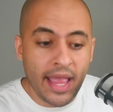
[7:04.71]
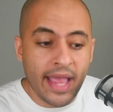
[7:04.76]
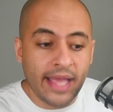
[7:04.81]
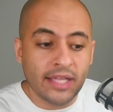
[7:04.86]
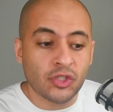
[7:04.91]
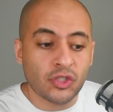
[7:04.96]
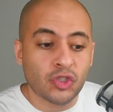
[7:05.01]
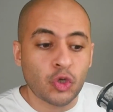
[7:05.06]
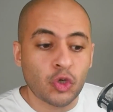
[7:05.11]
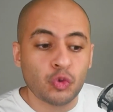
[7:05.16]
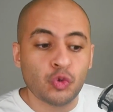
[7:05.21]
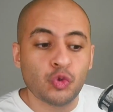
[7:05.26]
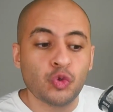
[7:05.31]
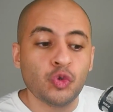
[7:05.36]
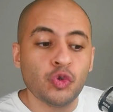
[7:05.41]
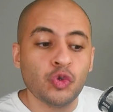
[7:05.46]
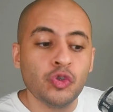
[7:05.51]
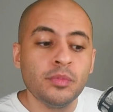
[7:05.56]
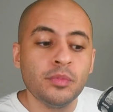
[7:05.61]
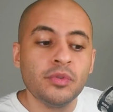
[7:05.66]
And so
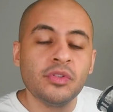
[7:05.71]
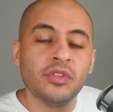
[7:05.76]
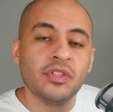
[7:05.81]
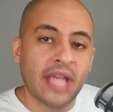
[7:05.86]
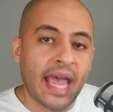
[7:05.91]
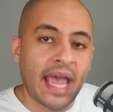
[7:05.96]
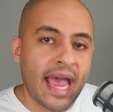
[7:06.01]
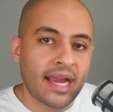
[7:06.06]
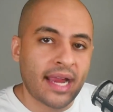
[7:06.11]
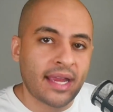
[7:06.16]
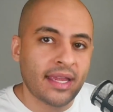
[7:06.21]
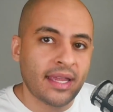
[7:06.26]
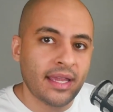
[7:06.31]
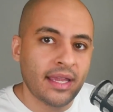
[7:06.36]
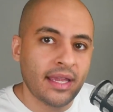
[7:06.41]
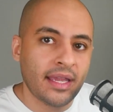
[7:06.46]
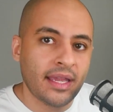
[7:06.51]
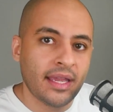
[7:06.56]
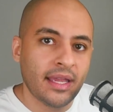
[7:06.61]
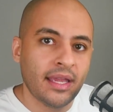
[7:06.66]
Zoomer
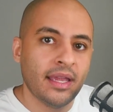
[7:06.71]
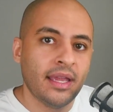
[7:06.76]
Zach,